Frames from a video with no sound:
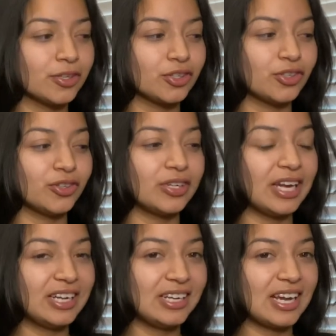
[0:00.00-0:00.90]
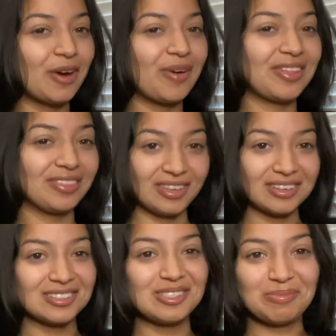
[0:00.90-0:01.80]
creating how I think
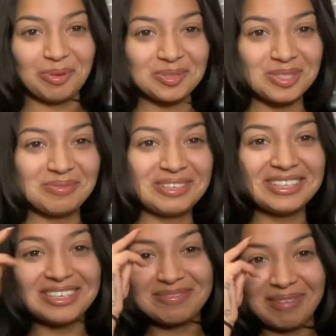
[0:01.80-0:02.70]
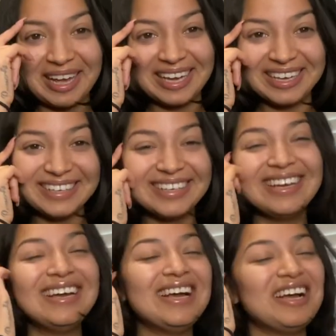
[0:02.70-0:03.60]
it's supposed to be done in my head,
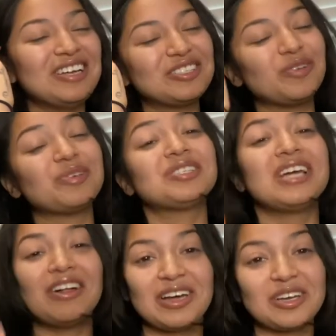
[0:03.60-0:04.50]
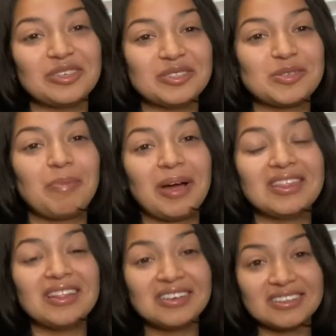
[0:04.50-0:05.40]
so we'll see how that goes. But
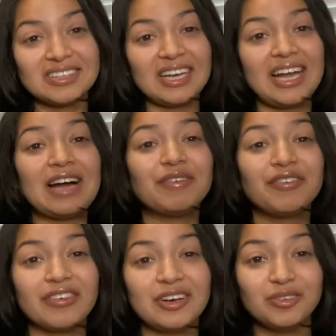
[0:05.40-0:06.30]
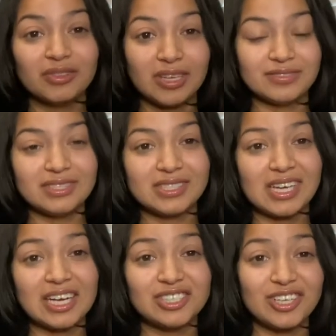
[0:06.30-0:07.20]
luckily I have a friend who loves these
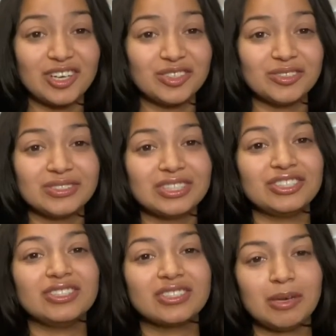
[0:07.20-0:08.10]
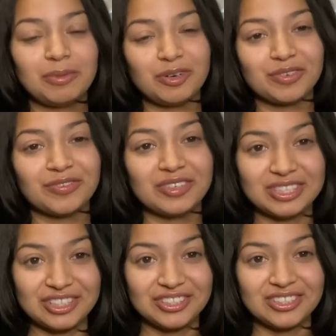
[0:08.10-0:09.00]
kind of tacos and she's coming over for
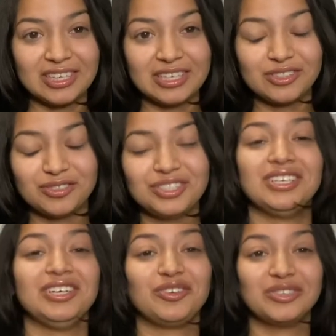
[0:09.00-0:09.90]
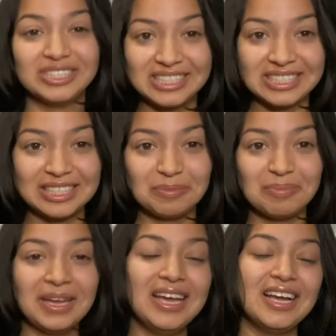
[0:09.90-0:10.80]
dinner tonight so she can critique them.
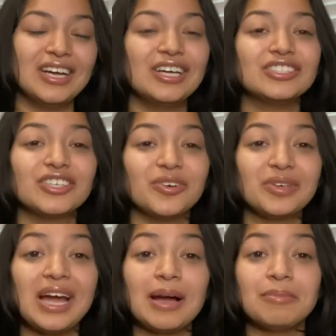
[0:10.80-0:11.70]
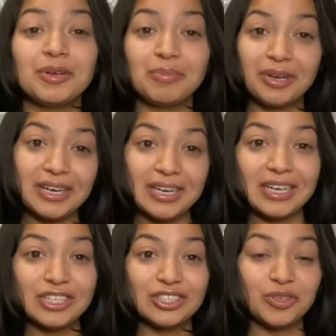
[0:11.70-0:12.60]
So yeah, I'm gonna be
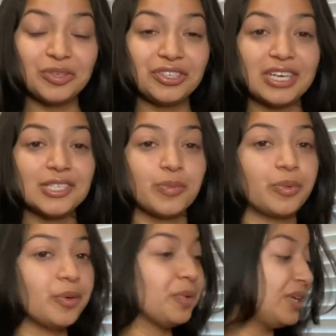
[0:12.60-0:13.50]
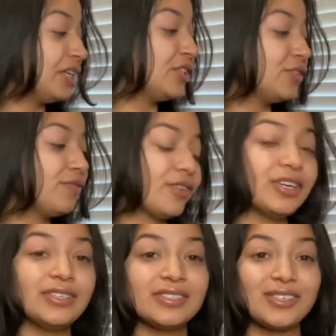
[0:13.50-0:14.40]
showing you guys what we need to do
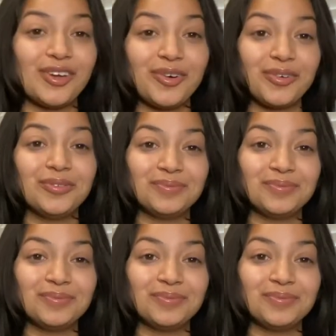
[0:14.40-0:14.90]
first. So